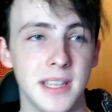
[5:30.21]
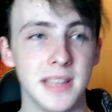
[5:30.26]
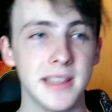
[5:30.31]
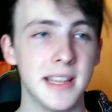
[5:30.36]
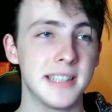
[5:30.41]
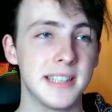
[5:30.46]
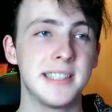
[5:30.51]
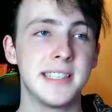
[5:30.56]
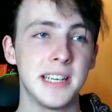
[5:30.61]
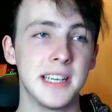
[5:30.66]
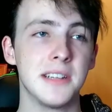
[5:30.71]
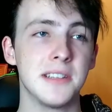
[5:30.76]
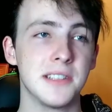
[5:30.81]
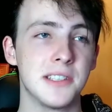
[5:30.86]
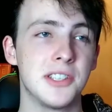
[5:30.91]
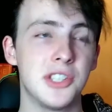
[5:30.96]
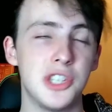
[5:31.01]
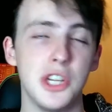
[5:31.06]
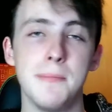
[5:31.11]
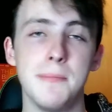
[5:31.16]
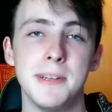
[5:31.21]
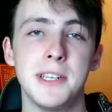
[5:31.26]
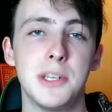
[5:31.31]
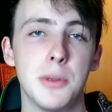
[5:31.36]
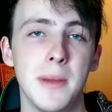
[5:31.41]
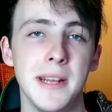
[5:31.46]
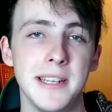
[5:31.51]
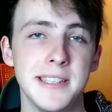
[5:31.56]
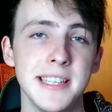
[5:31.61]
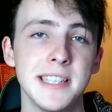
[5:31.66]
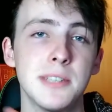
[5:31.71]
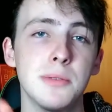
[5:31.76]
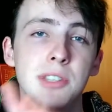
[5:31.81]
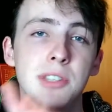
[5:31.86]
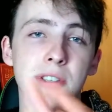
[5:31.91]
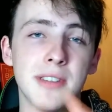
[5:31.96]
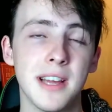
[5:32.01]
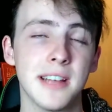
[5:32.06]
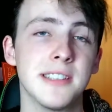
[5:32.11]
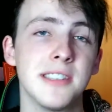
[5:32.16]
They're still stupid tweets. This was
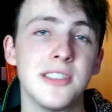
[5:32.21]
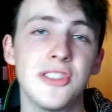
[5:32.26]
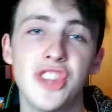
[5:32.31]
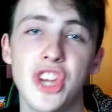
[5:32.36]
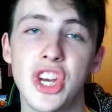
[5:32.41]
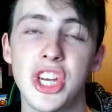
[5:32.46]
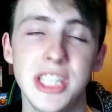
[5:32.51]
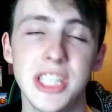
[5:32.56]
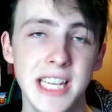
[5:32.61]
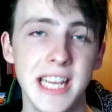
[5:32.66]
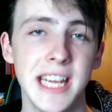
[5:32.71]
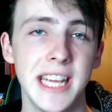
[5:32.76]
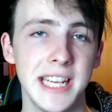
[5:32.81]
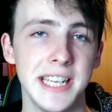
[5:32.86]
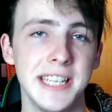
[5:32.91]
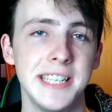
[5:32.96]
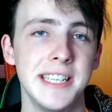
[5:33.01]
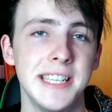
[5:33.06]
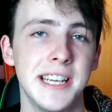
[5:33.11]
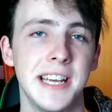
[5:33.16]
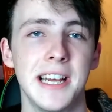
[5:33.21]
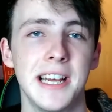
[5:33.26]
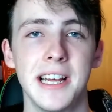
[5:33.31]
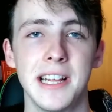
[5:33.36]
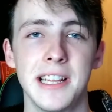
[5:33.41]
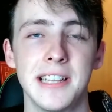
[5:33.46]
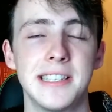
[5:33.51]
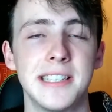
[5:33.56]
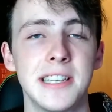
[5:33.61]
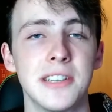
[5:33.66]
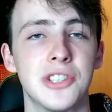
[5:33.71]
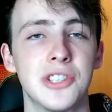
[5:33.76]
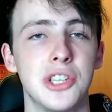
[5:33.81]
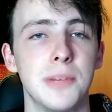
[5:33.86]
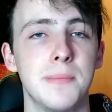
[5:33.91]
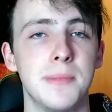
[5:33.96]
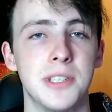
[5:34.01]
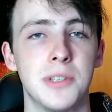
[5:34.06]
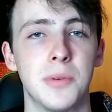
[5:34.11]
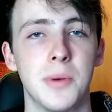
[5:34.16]
2013, there's still
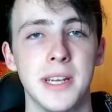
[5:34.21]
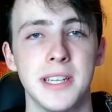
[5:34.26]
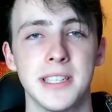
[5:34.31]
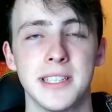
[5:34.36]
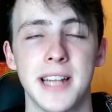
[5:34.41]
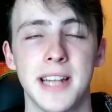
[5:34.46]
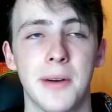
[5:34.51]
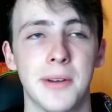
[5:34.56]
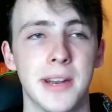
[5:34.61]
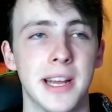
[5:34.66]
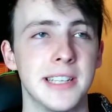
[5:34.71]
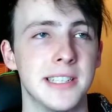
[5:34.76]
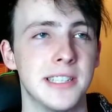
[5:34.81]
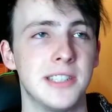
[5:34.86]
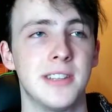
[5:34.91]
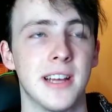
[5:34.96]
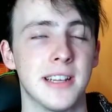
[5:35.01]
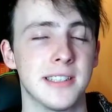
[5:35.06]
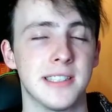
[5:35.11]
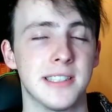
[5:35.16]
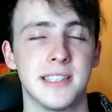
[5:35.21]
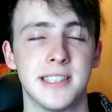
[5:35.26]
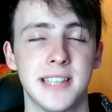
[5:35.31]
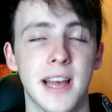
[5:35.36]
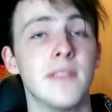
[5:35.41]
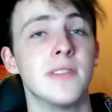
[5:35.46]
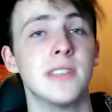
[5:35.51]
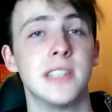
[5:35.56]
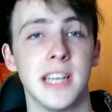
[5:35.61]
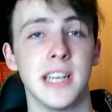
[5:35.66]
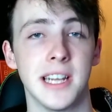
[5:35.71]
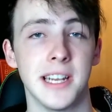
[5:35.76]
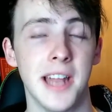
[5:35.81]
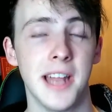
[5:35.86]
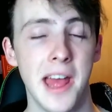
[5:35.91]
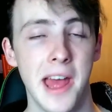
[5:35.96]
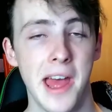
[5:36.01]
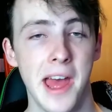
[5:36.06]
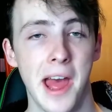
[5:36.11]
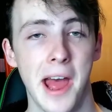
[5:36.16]
stupid tweets nowadays in 2017,
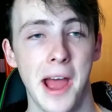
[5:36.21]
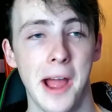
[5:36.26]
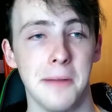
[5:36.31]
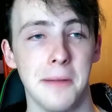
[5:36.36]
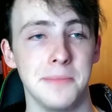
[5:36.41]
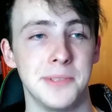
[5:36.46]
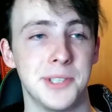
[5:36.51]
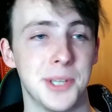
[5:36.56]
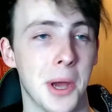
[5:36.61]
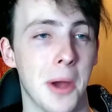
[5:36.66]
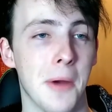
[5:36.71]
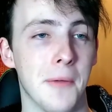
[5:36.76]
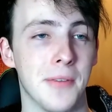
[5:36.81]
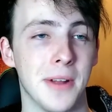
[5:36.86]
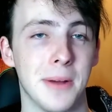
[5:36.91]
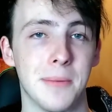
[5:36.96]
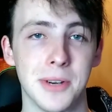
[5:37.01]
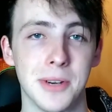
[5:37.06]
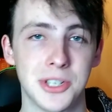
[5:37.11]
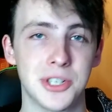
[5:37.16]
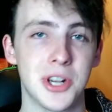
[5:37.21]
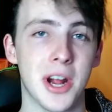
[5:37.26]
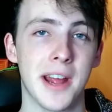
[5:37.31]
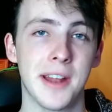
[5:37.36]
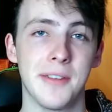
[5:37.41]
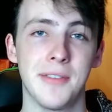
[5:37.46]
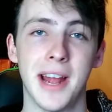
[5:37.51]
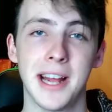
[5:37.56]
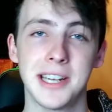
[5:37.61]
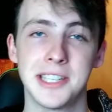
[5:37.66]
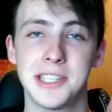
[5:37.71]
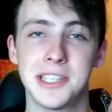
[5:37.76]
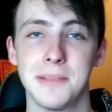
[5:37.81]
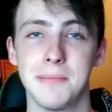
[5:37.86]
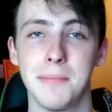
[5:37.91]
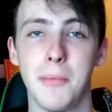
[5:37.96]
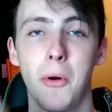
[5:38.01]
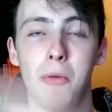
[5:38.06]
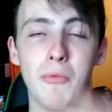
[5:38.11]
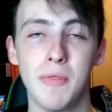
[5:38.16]
um, so hopefully I'm going to try and react to some
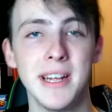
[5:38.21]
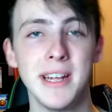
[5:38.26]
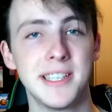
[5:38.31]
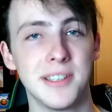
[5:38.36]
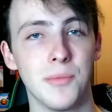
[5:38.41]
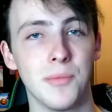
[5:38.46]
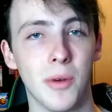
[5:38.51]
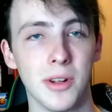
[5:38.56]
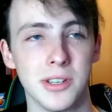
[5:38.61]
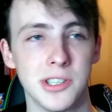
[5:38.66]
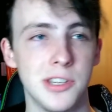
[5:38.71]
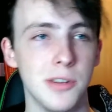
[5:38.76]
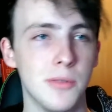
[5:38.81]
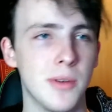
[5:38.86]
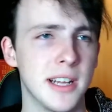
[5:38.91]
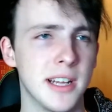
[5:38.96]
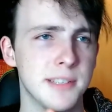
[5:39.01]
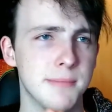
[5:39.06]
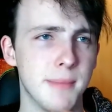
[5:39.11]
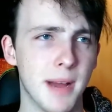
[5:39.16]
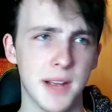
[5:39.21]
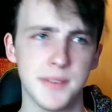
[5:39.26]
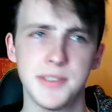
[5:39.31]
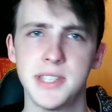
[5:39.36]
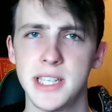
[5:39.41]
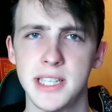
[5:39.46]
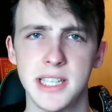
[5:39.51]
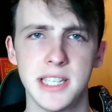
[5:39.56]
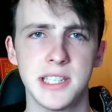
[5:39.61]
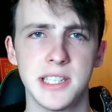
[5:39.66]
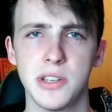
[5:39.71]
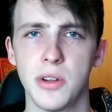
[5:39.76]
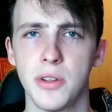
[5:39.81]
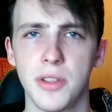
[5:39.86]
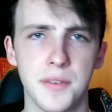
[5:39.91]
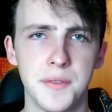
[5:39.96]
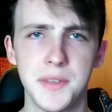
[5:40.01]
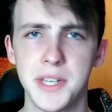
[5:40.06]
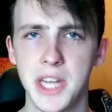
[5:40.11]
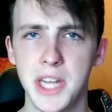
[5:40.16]
more recent ones. You guys might have seen this in
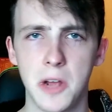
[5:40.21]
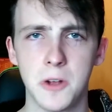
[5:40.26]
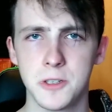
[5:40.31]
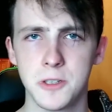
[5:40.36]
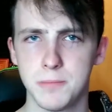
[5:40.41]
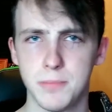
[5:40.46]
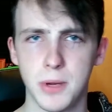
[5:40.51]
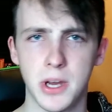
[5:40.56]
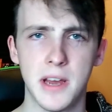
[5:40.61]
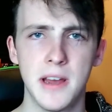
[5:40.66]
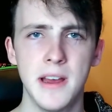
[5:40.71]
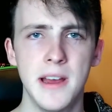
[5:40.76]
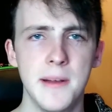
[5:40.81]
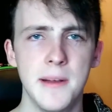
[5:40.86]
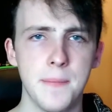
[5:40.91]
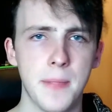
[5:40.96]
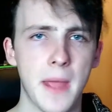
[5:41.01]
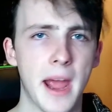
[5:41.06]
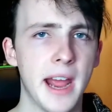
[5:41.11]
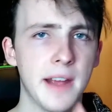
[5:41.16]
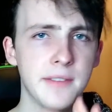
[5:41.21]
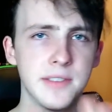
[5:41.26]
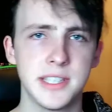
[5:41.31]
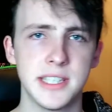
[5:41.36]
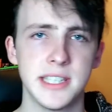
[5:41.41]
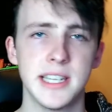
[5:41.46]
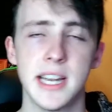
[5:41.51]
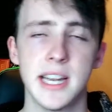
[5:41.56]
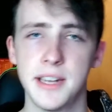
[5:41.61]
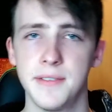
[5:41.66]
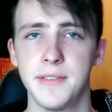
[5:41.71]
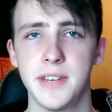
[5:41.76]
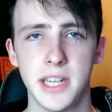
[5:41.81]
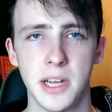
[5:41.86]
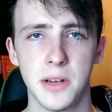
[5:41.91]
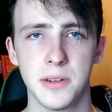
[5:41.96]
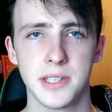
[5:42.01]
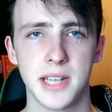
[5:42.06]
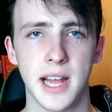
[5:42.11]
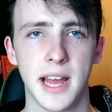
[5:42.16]
other videos, but I haven't seen any
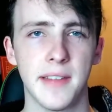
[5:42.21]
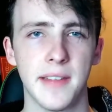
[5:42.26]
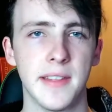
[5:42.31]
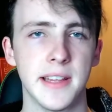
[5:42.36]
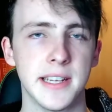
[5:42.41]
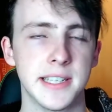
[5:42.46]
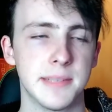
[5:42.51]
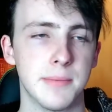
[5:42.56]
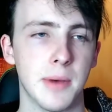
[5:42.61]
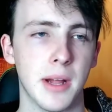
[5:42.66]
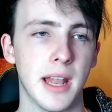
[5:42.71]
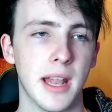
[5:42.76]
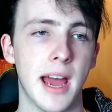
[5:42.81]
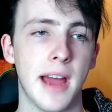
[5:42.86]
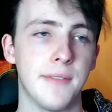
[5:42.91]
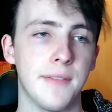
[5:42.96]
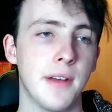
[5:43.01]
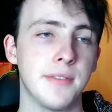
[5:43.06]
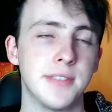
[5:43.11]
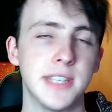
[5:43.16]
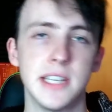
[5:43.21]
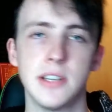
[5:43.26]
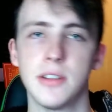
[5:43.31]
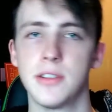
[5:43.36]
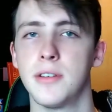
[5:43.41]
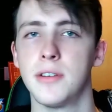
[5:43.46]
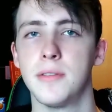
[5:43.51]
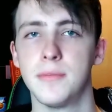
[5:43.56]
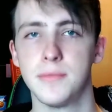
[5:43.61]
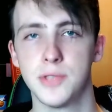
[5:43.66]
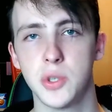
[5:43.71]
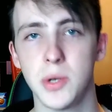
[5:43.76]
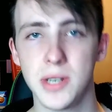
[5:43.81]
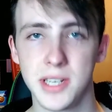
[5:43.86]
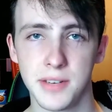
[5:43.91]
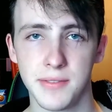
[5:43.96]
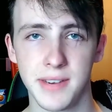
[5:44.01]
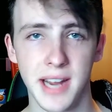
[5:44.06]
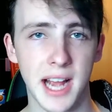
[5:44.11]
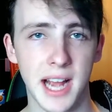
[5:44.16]
videos like this. Well, I have, I've seen other
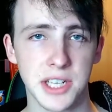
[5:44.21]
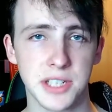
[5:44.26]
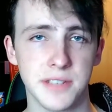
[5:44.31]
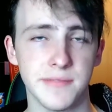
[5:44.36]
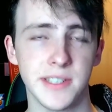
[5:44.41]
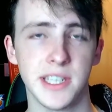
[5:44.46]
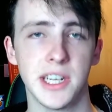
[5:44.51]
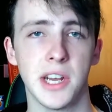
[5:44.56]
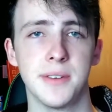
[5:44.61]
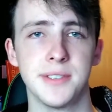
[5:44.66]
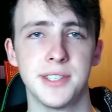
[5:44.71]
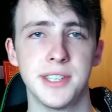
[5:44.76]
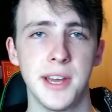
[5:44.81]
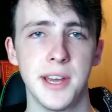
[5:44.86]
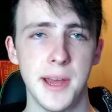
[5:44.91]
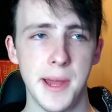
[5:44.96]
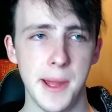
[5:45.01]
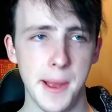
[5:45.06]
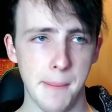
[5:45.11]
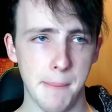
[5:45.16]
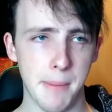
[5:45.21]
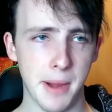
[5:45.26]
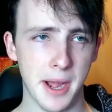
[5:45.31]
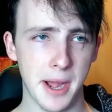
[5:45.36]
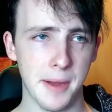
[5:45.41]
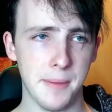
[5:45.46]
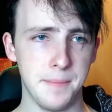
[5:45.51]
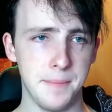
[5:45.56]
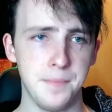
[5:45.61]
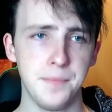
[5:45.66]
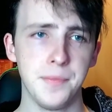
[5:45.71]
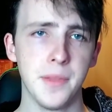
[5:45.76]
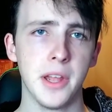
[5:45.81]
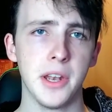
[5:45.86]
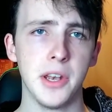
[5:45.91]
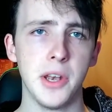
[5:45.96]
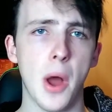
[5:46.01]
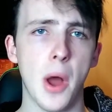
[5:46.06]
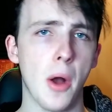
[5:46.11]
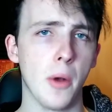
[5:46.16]
Twitter reaction videos, but um,
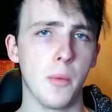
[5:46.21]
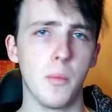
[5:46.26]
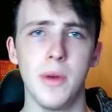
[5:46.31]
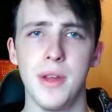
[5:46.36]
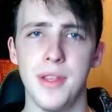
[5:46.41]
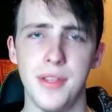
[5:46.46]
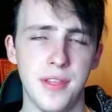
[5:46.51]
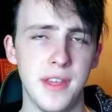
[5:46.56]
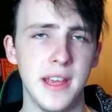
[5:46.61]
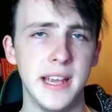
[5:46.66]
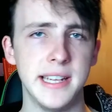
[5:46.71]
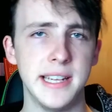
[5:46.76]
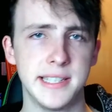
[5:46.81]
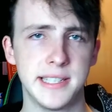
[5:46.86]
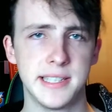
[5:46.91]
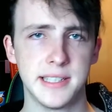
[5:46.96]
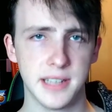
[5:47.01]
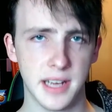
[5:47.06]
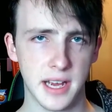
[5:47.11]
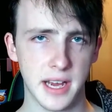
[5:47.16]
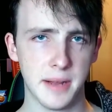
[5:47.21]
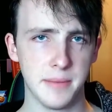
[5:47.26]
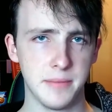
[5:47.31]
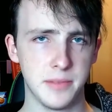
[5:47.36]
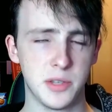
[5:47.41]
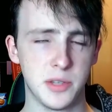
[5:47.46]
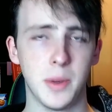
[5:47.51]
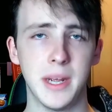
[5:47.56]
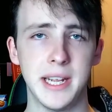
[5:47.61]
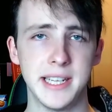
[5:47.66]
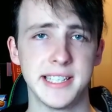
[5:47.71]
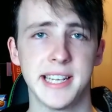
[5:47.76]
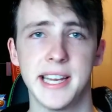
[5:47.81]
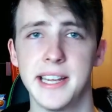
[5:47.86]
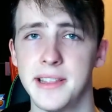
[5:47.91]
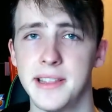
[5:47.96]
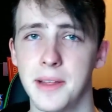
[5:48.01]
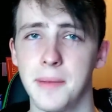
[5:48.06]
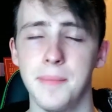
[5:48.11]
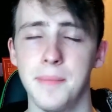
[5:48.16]
none with these um, tweets
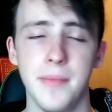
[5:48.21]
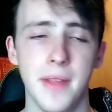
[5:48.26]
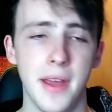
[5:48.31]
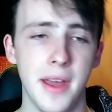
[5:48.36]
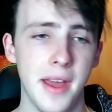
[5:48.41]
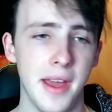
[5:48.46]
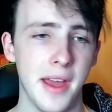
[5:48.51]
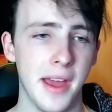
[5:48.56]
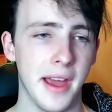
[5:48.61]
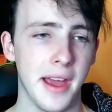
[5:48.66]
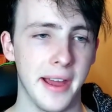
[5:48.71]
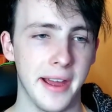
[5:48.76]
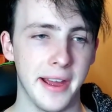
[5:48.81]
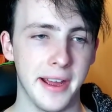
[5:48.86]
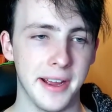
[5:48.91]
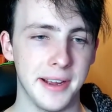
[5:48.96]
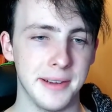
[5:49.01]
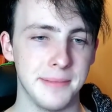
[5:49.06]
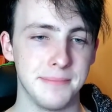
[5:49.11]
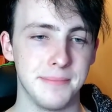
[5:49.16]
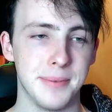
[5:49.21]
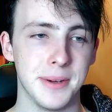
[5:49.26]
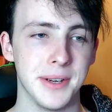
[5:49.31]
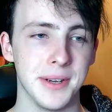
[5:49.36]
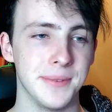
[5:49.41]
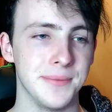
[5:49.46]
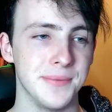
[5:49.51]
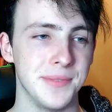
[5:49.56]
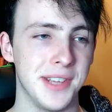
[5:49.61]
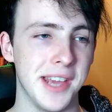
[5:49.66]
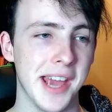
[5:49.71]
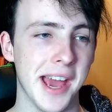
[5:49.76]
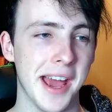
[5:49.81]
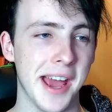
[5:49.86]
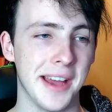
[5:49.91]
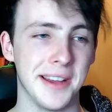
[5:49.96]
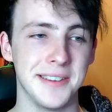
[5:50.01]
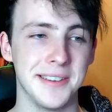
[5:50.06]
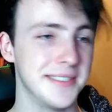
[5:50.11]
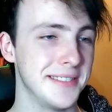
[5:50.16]
in them. Uh, but
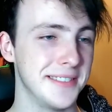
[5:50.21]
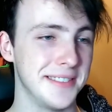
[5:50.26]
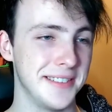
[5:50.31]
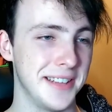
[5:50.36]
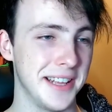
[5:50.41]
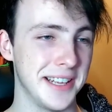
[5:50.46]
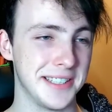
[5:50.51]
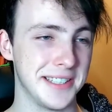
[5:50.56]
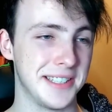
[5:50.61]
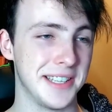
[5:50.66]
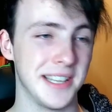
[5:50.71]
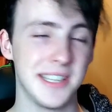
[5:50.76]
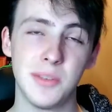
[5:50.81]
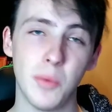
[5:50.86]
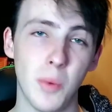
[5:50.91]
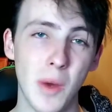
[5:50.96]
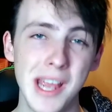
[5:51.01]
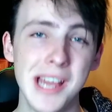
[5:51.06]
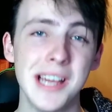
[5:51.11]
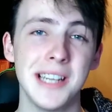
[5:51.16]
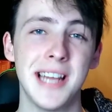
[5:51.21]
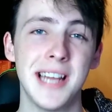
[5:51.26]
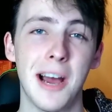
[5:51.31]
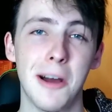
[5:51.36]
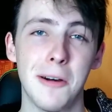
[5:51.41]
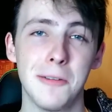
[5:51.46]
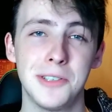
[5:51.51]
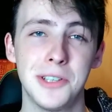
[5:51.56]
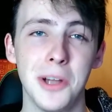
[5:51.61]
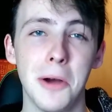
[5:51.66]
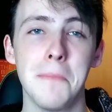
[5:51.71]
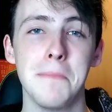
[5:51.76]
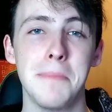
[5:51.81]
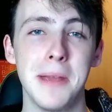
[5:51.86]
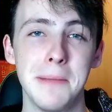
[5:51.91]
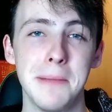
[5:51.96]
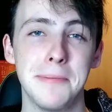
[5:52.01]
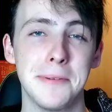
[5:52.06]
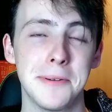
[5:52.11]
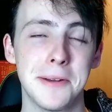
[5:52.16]
yeah, it's it's weird how dumb
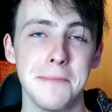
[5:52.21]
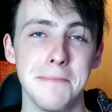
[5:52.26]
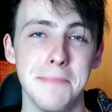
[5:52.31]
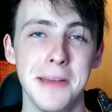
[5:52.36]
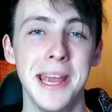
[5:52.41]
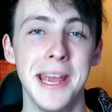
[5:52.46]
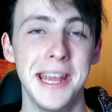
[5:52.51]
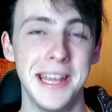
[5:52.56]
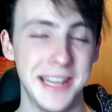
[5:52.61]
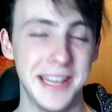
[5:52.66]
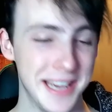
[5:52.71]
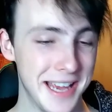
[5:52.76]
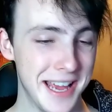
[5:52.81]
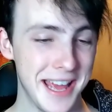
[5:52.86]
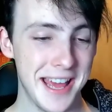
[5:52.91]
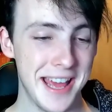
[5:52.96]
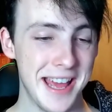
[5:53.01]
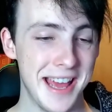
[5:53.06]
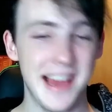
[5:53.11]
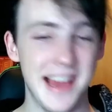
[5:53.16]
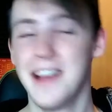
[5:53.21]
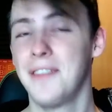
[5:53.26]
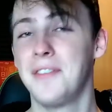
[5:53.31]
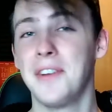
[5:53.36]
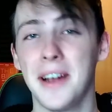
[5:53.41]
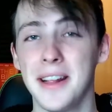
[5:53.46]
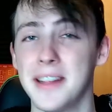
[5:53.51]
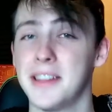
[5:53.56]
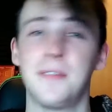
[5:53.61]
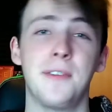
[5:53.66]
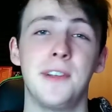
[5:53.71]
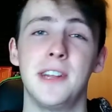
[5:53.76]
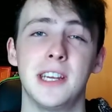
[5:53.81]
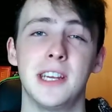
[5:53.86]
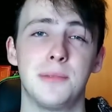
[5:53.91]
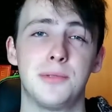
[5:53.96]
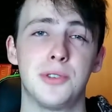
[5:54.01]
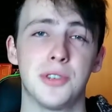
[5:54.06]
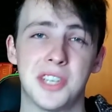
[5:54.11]
people can be. If you like this video, if you